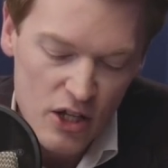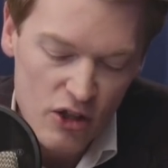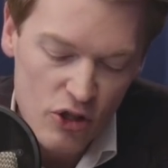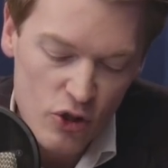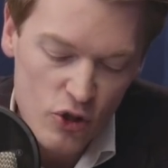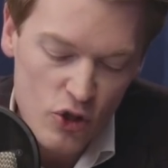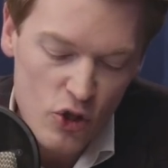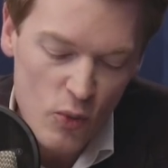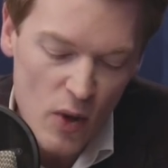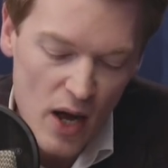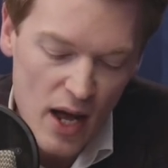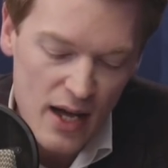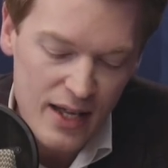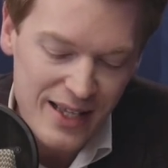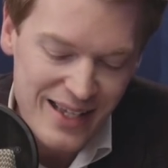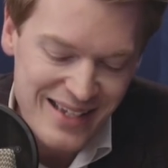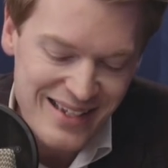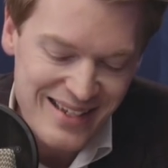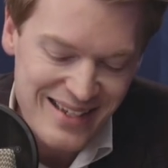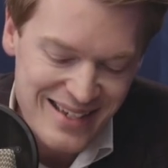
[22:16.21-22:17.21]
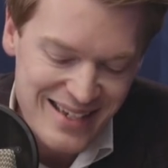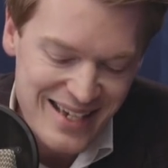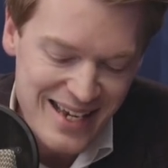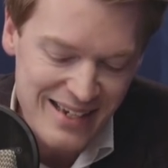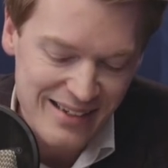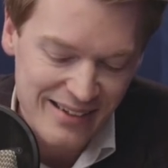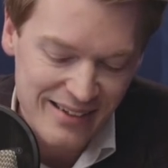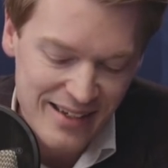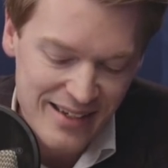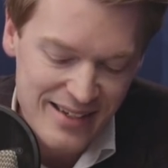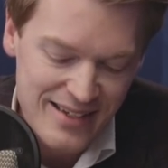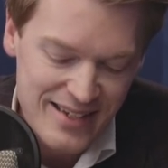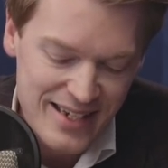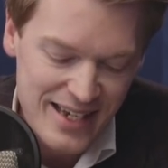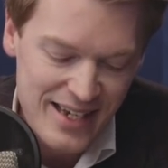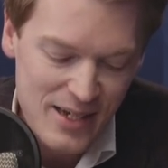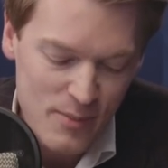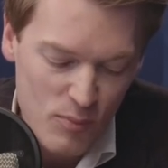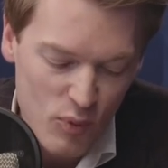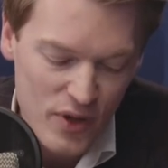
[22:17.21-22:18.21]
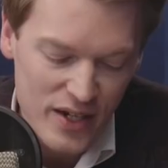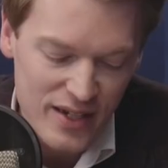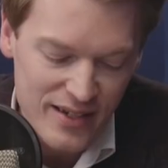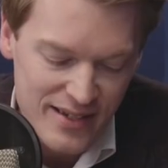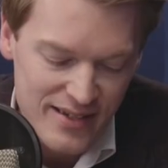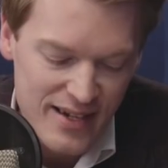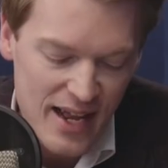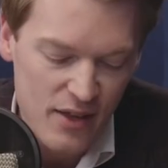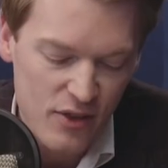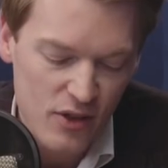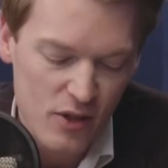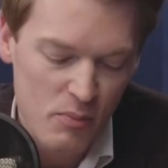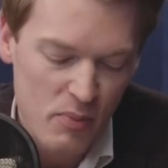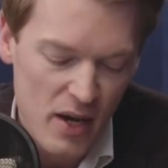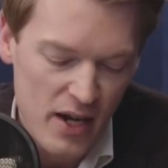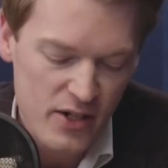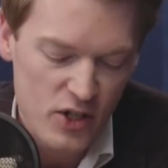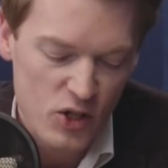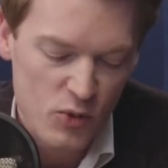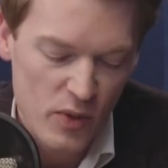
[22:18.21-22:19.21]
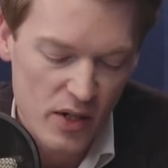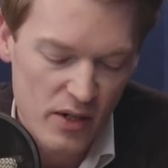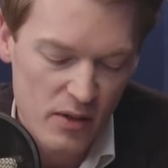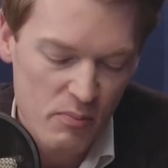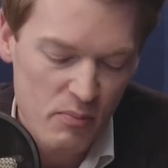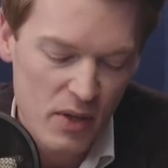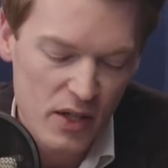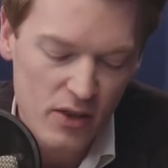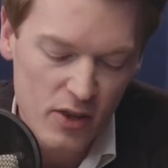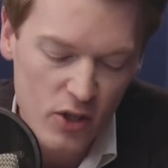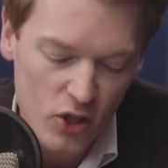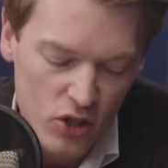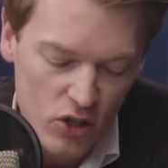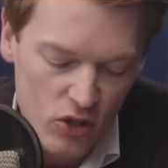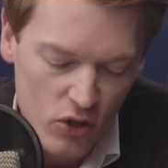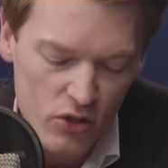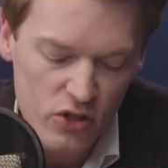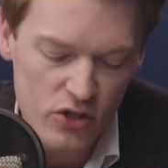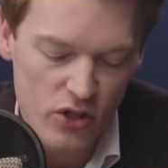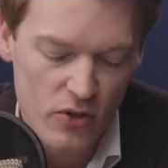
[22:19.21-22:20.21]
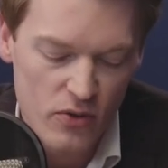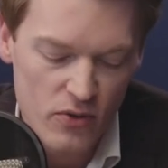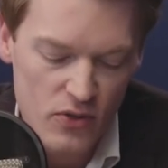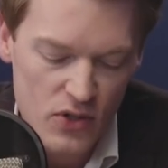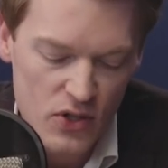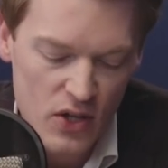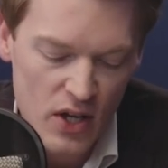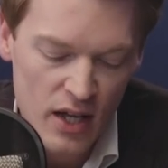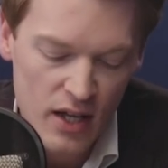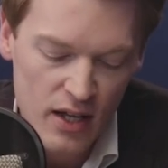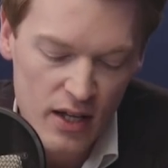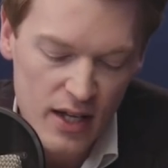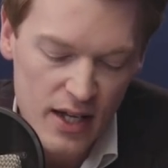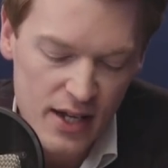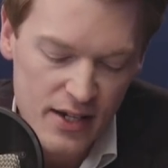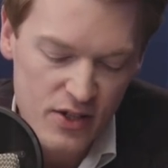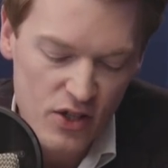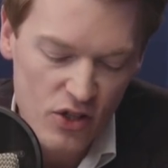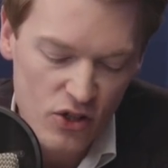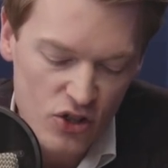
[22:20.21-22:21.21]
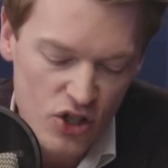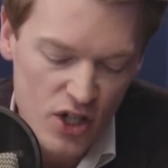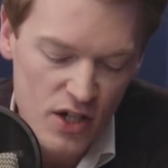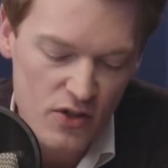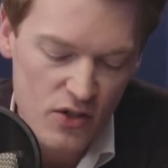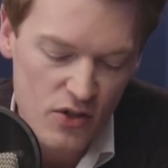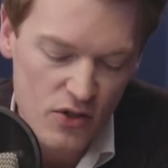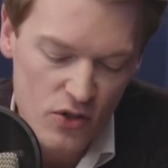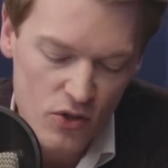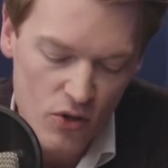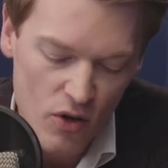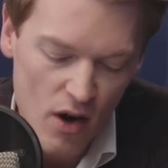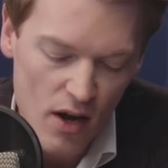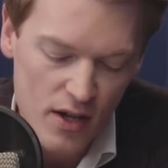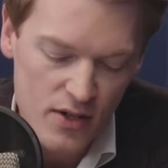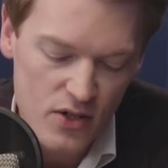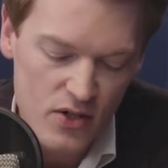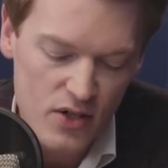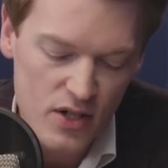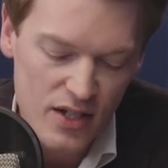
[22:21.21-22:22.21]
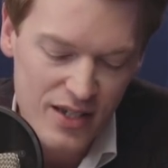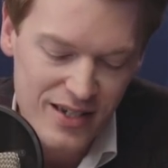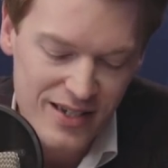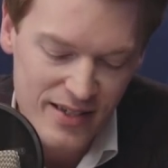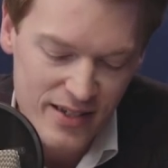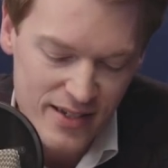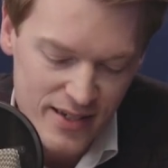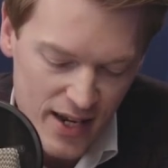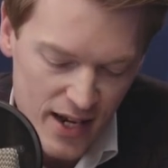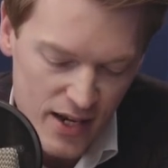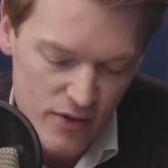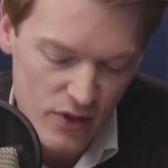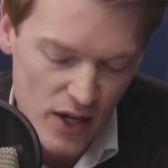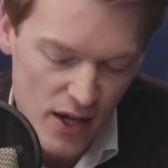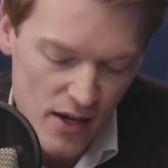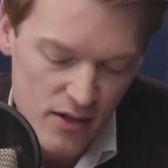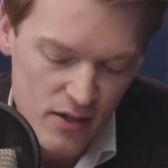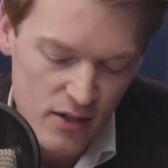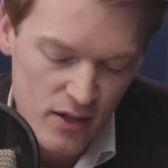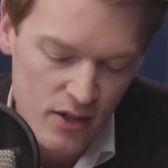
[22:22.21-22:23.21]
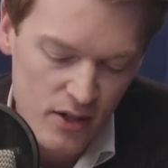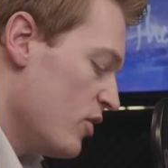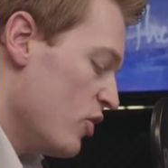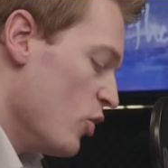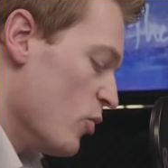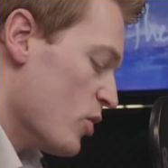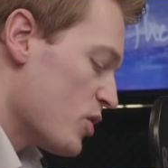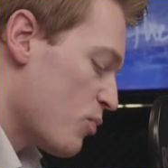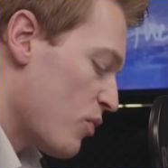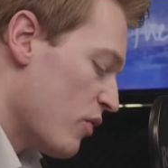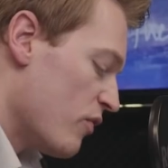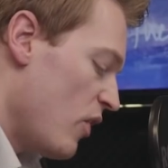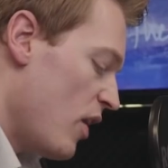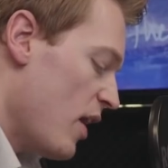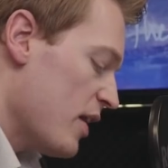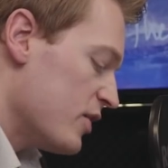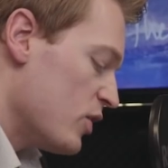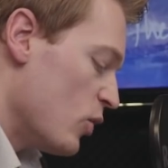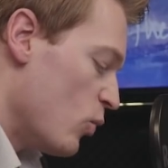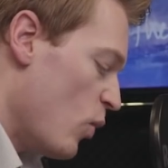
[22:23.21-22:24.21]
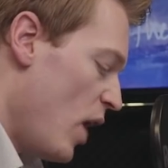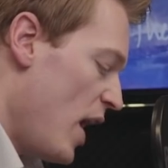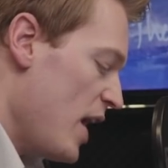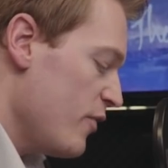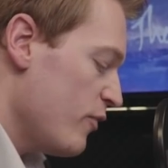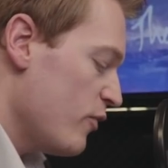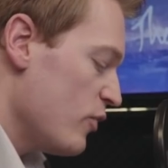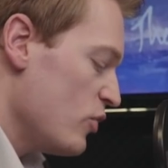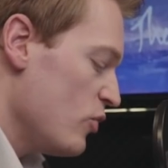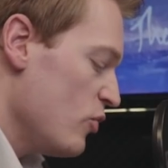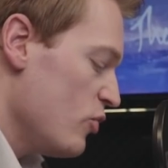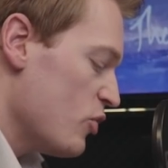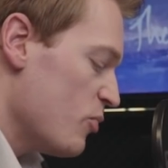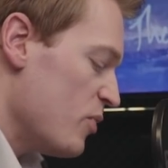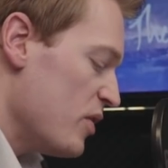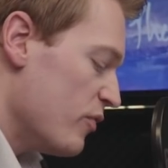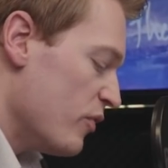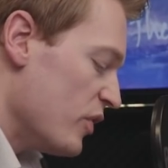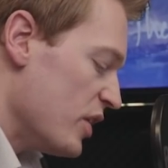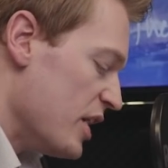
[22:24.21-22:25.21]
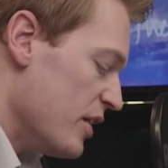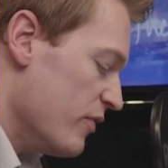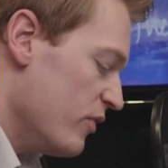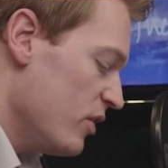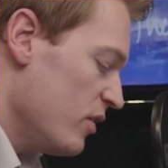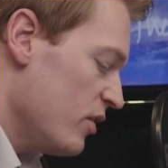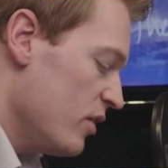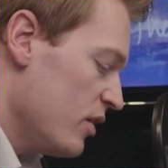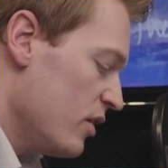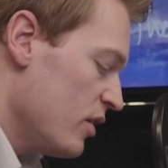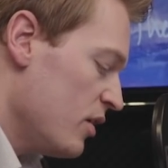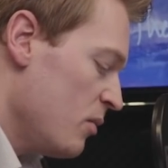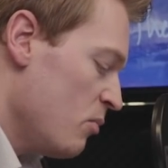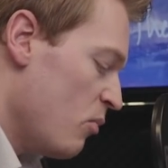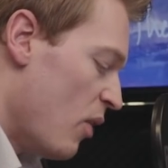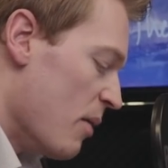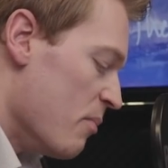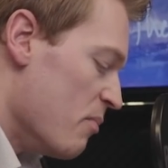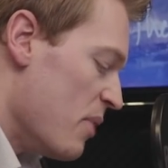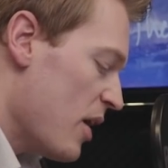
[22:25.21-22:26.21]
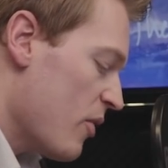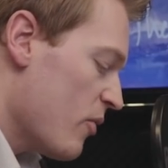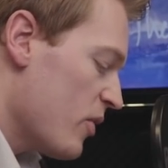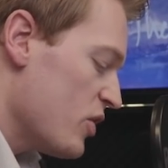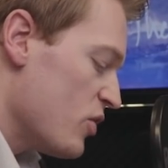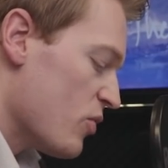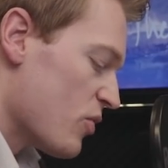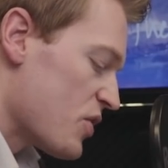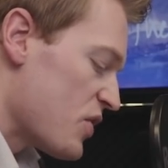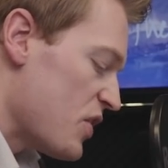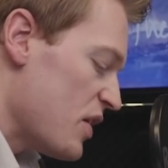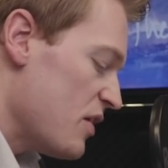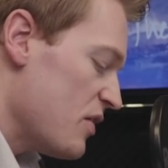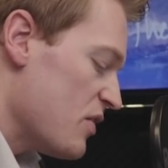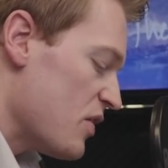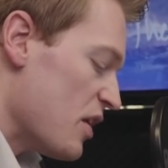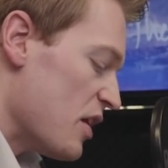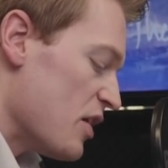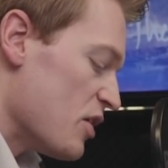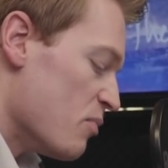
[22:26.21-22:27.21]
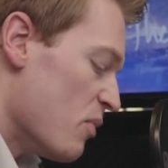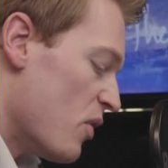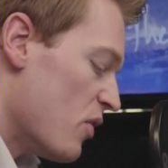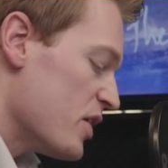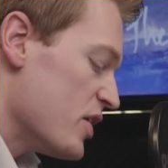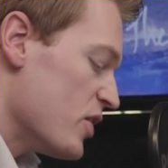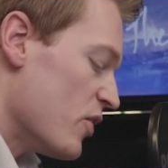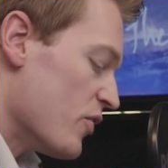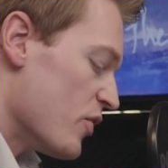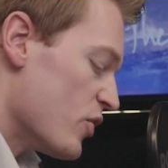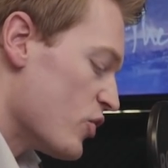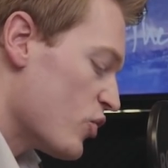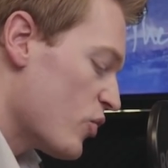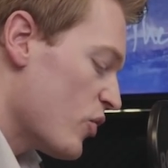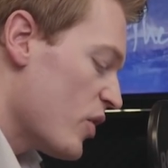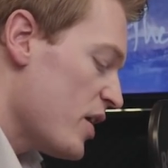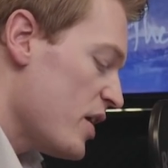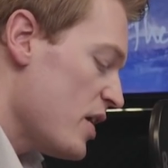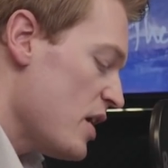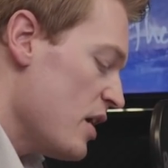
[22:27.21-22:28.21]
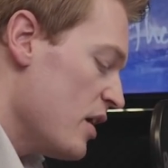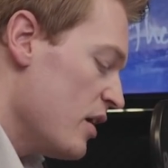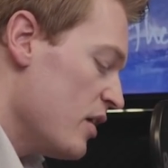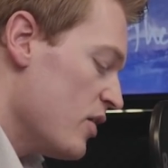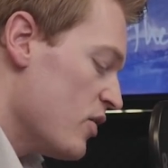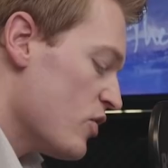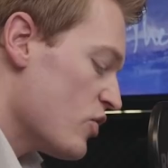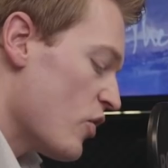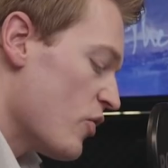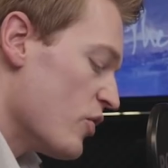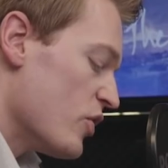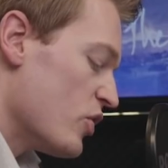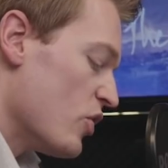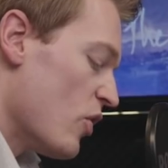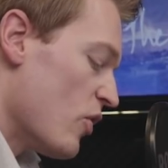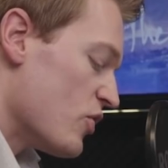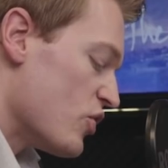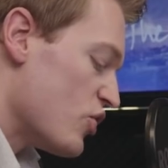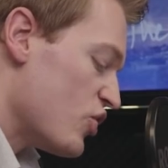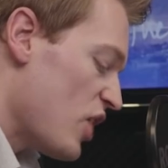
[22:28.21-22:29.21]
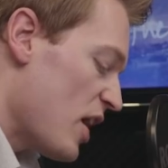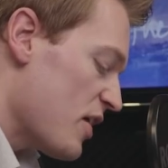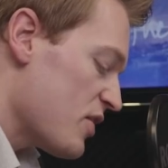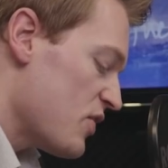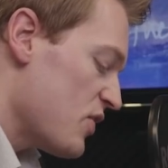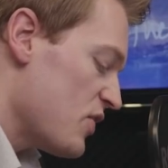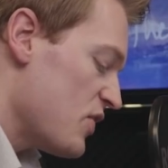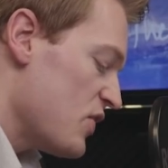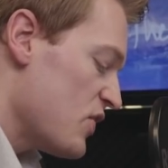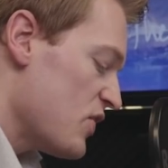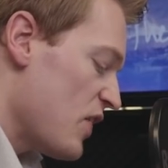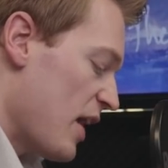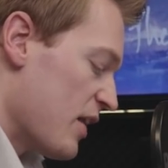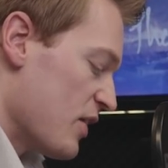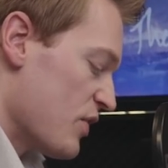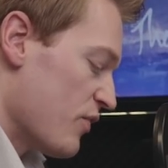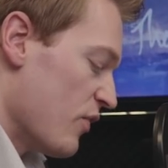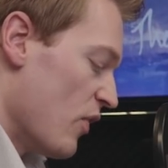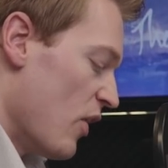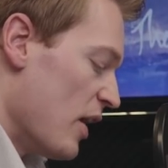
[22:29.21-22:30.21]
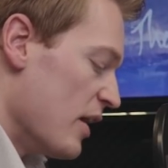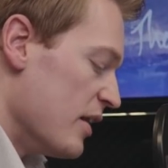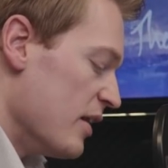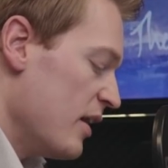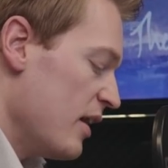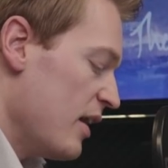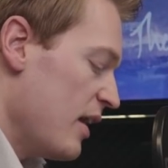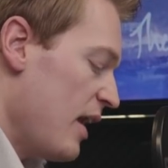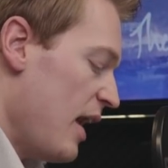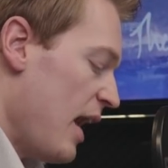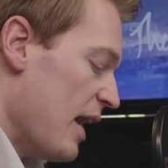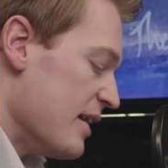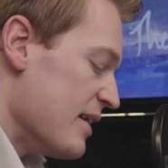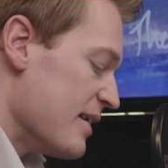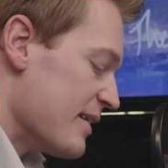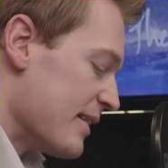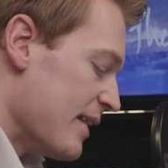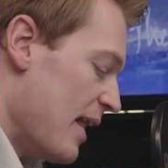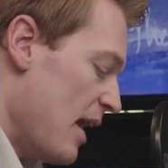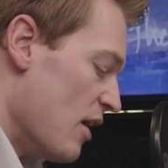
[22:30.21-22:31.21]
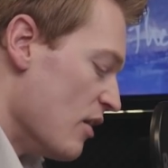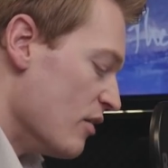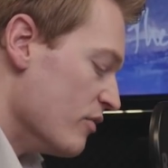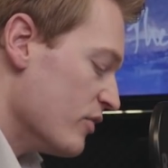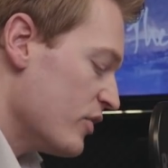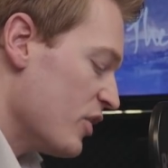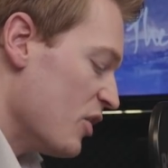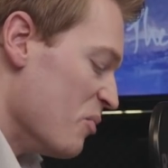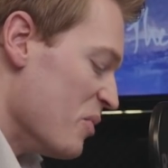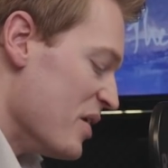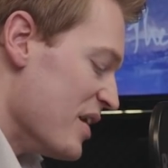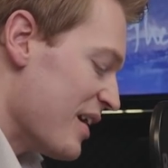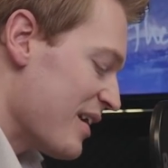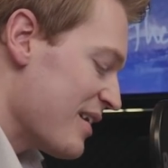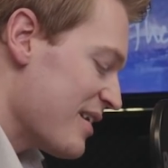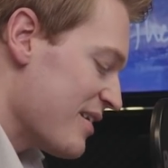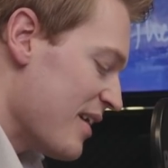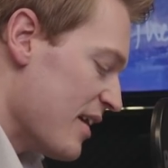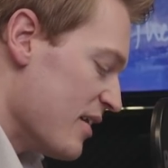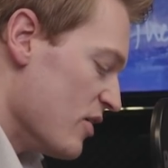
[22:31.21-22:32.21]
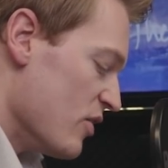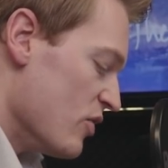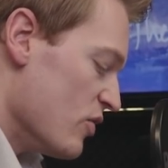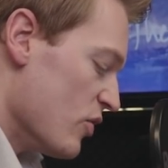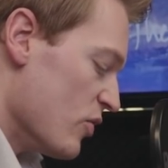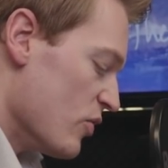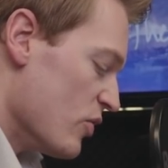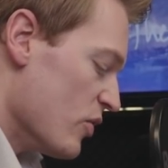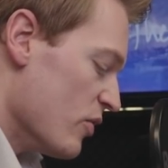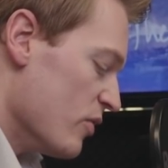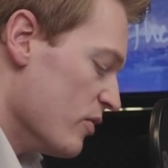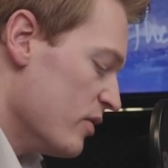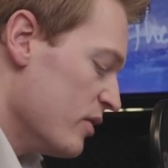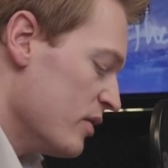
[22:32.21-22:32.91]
That you are in sin, that sin brings death and punishment. But the good news is that Jesus Christ is the Saviour who has provided a way for you to be forgiven by bearing your sins in his body on the tree so that God's justice is satisfied and his love can be extended to you.